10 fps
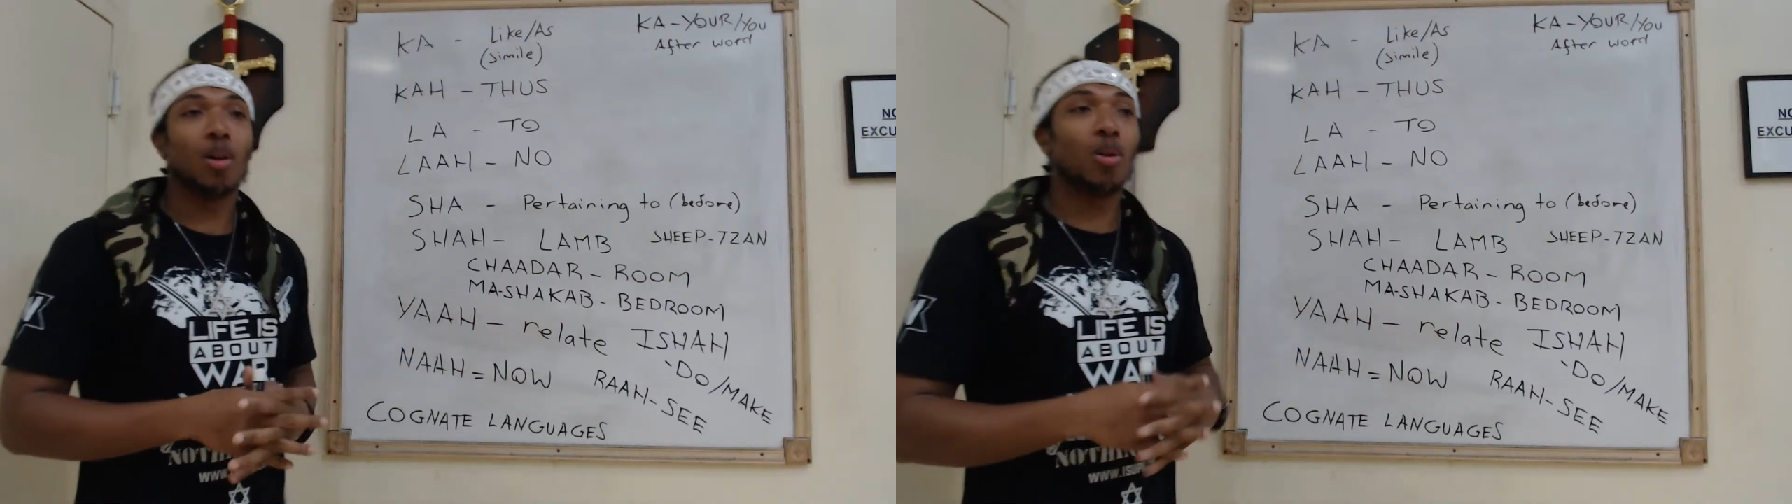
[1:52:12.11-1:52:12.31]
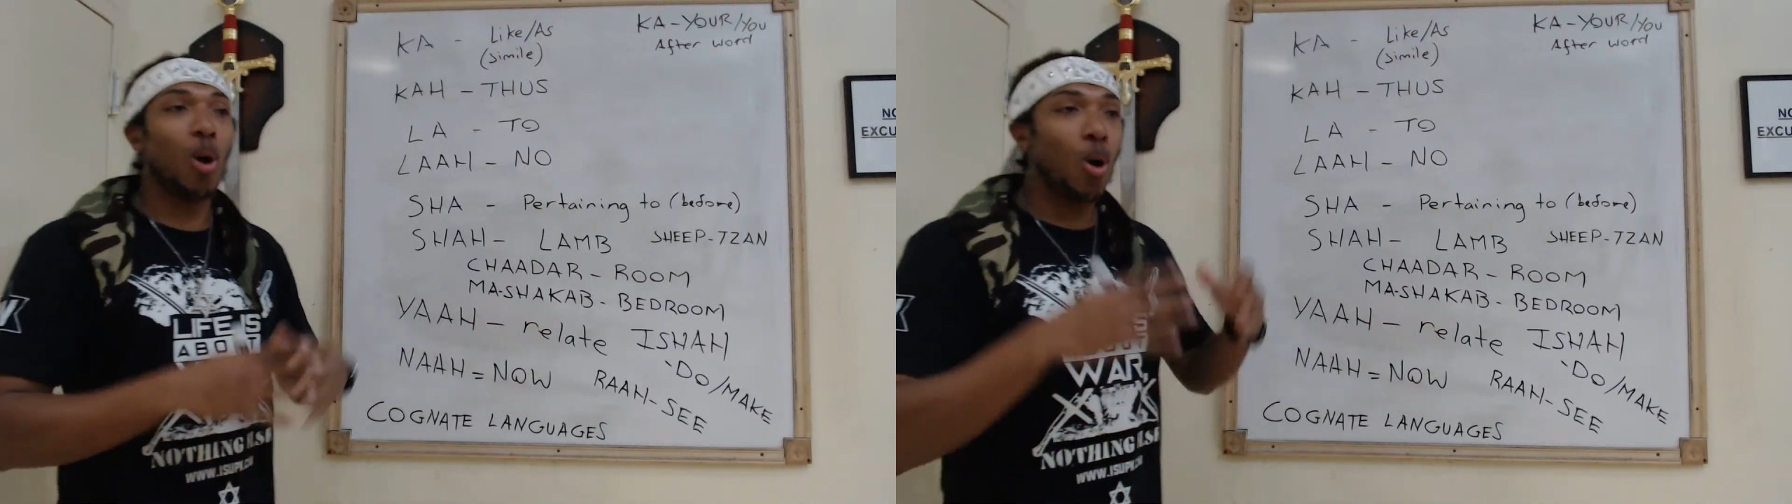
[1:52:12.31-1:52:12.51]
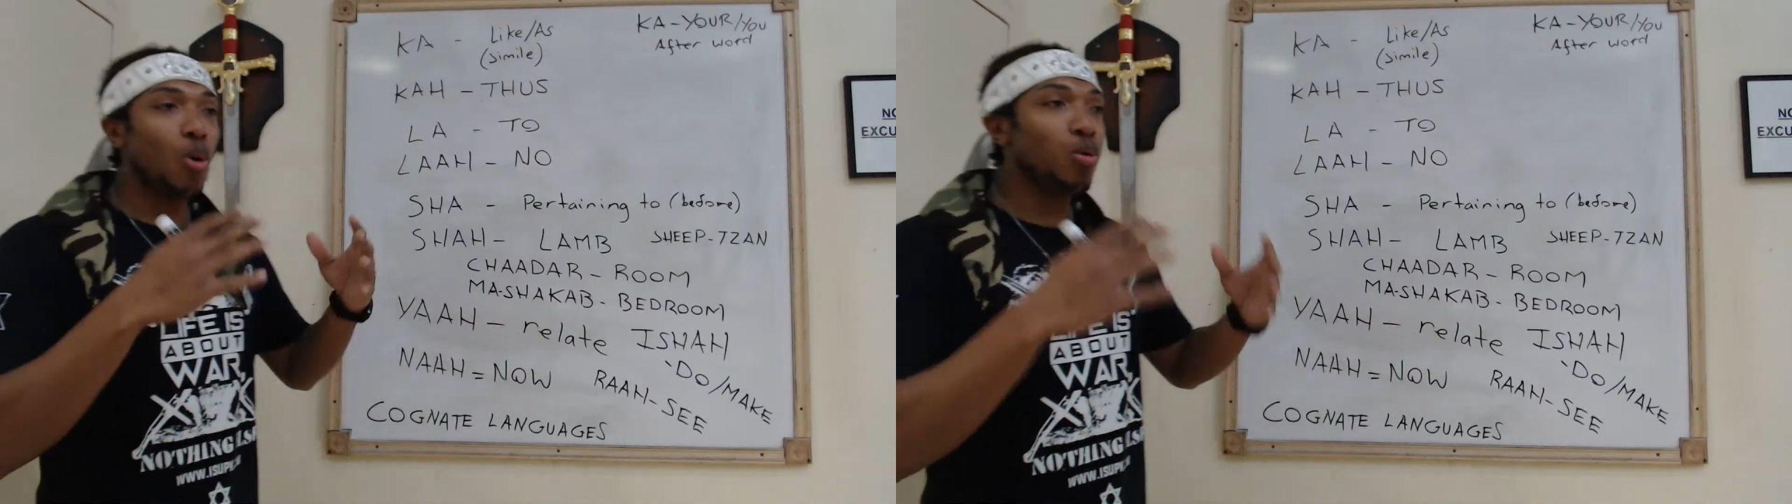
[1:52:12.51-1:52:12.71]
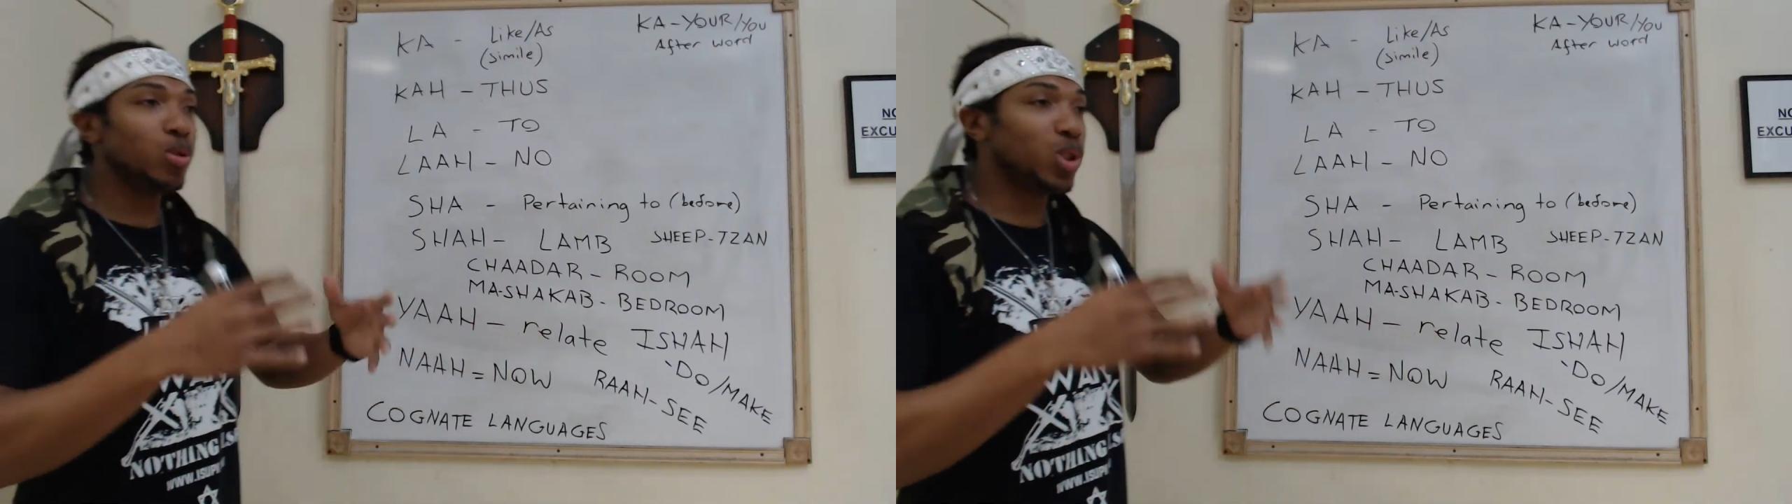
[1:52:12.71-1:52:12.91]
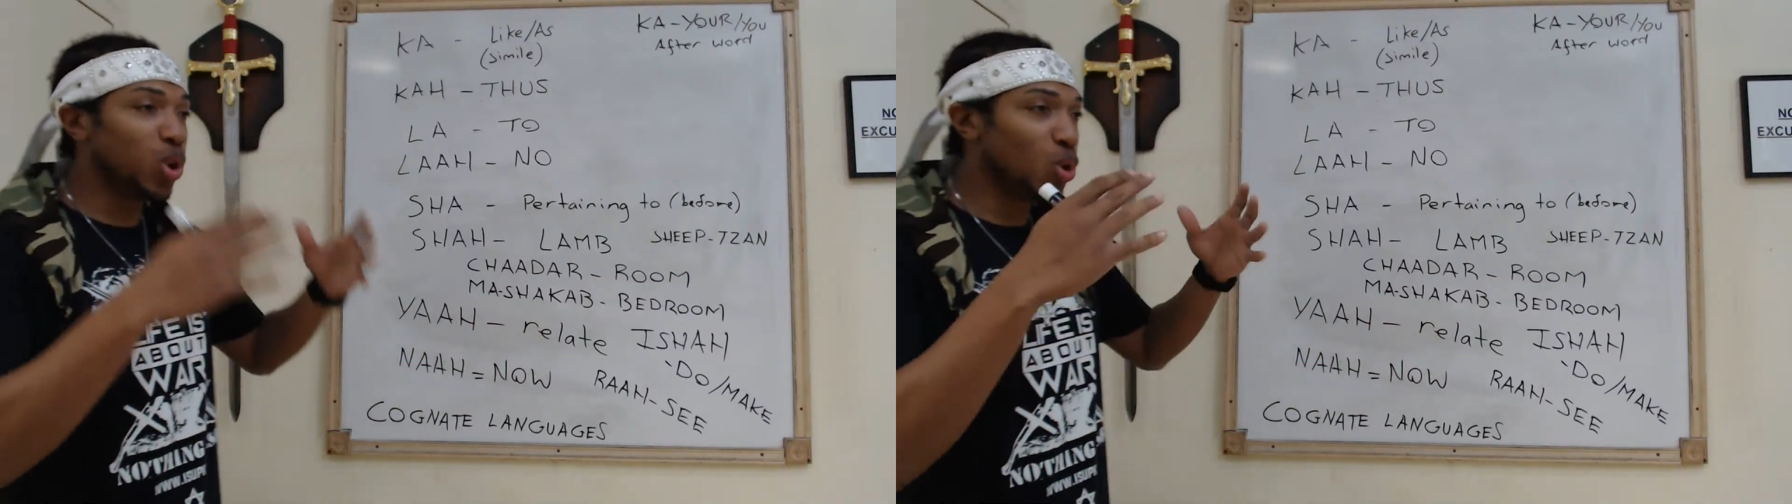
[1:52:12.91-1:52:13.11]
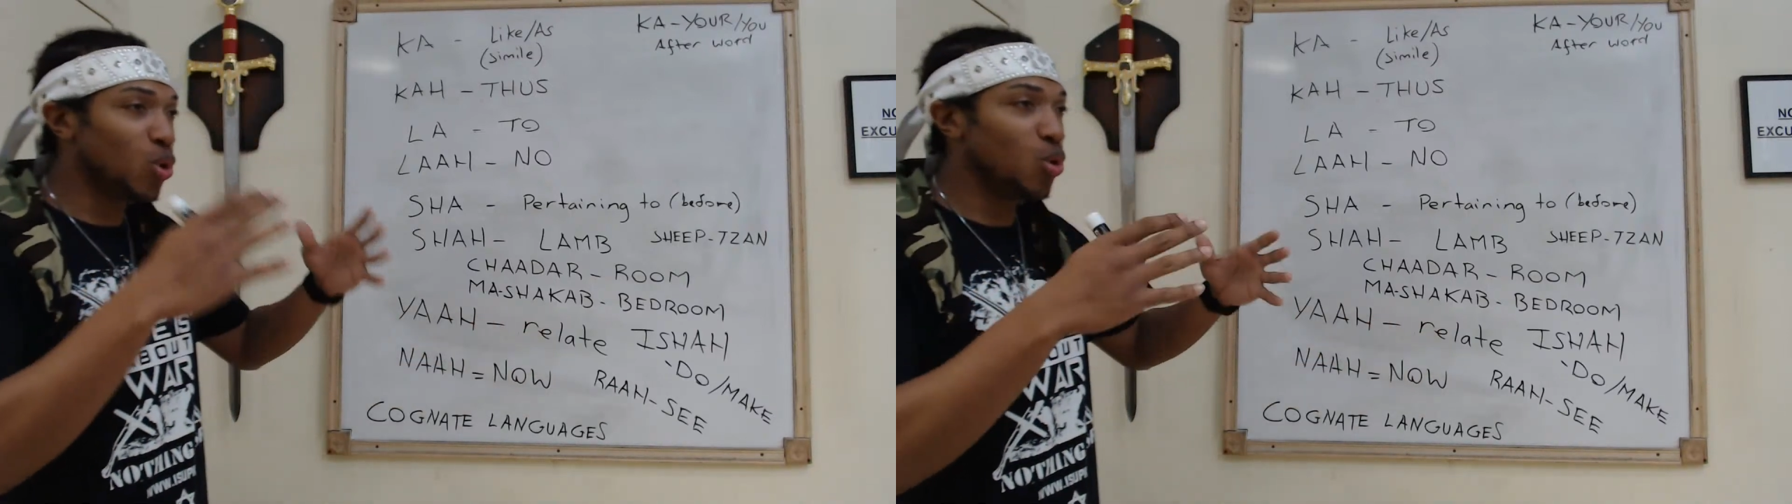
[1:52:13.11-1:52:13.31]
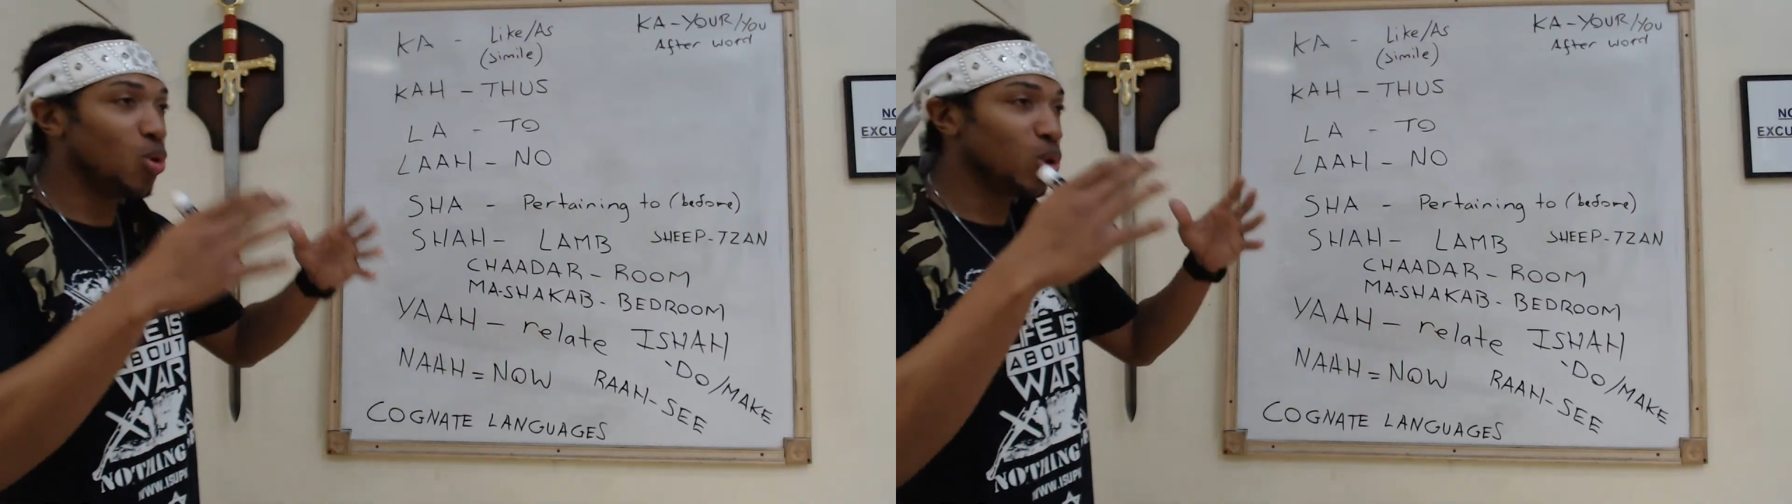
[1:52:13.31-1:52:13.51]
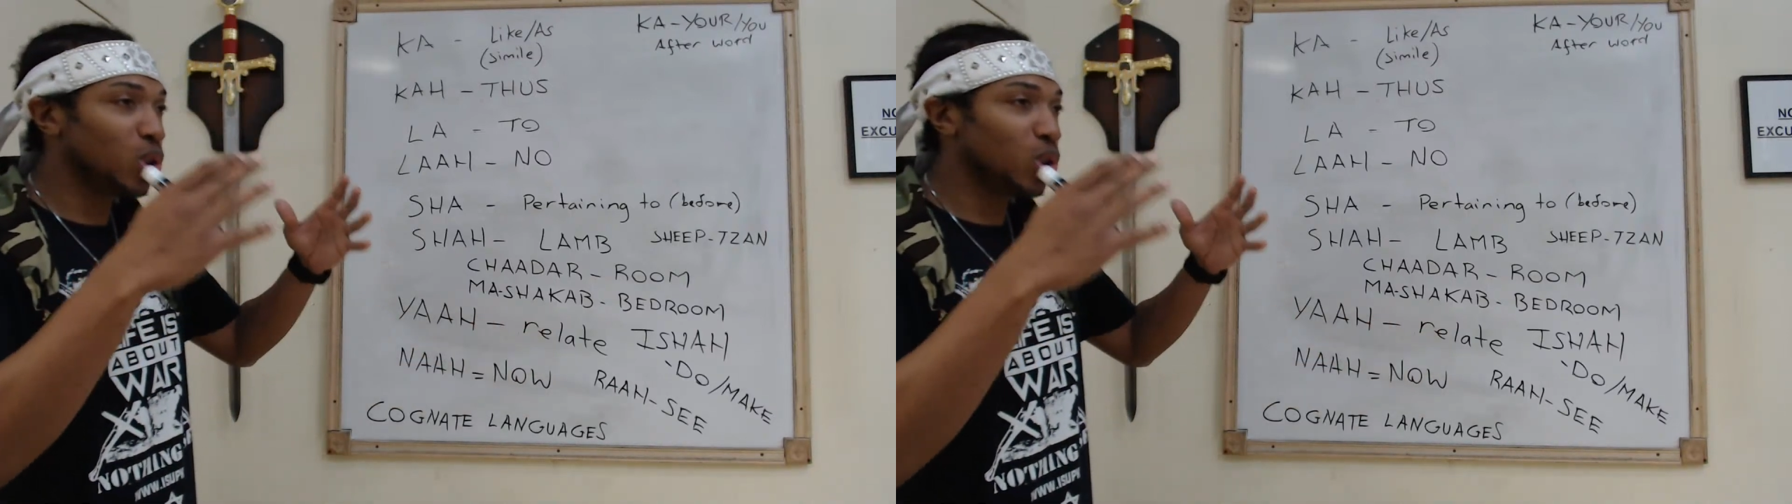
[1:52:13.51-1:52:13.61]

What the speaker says: go to